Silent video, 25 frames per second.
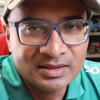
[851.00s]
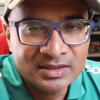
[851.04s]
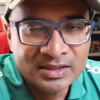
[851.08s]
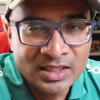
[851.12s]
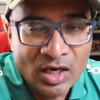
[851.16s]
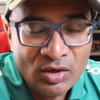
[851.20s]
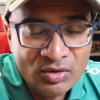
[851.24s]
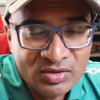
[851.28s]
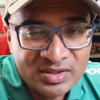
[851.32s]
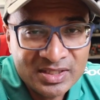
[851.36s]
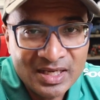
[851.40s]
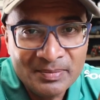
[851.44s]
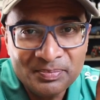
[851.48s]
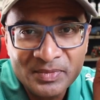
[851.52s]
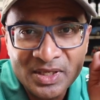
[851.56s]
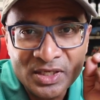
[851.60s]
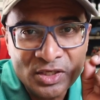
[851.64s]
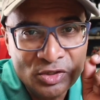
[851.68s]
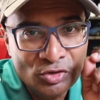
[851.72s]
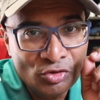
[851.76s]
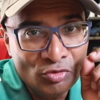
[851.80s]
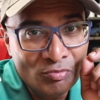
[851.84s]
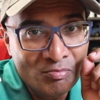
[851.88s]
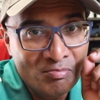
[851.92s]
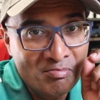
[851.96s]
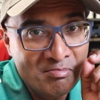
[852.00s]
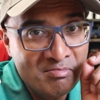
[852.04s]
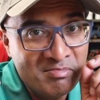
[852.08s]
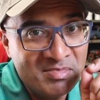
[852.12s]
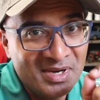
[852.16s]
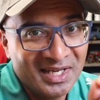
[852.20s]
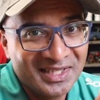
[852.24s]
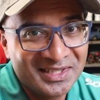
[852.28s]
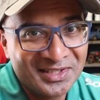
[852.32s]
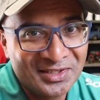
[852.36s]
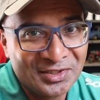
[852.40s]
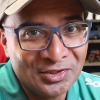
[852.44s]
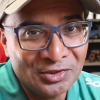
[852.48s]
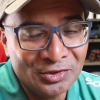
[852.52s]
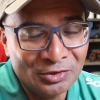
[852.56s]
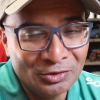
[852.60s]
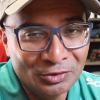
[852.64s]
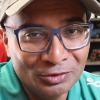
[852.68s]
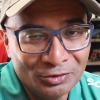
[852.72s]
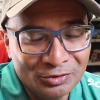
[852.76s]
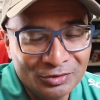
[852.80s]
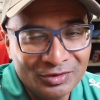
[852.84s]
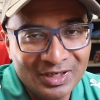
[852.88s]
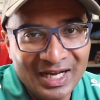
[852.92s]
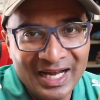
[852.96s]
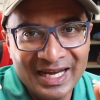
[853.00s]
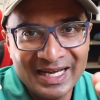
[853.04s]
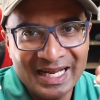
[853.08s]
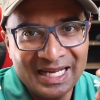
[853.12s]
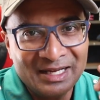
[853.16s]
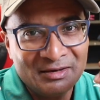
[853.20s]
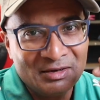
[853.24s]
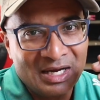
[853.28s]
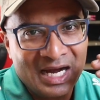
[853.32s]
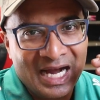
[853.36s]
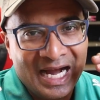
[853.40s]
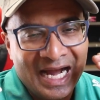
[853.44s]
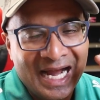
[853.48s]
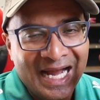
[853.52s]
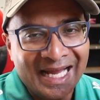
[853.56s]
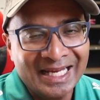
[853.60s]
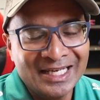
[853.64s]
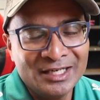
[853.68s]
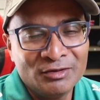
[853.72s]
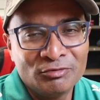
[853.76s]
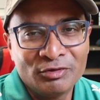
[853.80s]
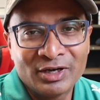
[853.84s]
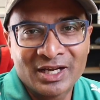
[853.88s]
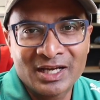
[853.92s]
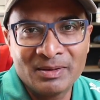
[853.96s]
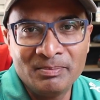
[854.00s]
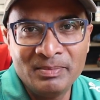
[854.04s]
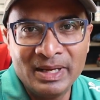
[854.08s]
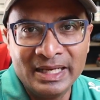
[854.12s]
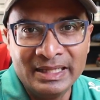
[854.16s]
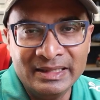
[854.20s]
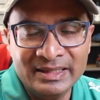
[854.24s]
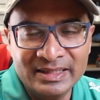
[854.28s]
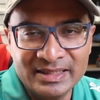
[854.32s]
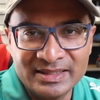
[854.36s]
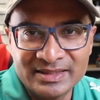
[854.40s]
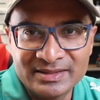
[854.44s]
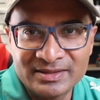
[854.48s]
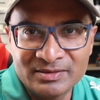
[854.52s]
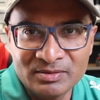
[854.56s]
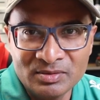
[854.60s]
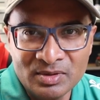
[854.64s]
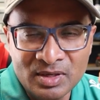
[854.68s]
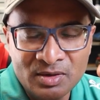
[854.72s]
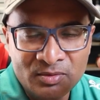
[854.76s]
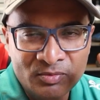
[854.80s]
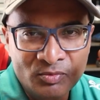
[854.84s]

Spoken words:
Now to something you must do, and I highly recommend this.